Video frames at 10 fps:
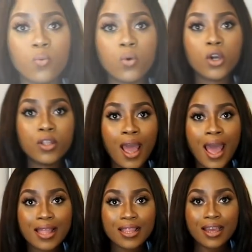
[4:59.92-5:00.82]
we're gonna
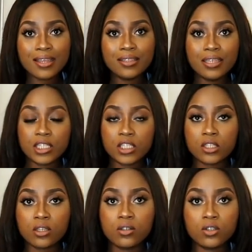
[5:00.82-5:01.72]
act like
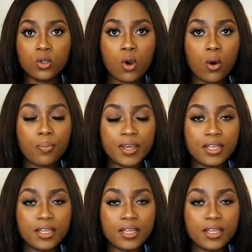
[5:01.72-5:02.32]
this top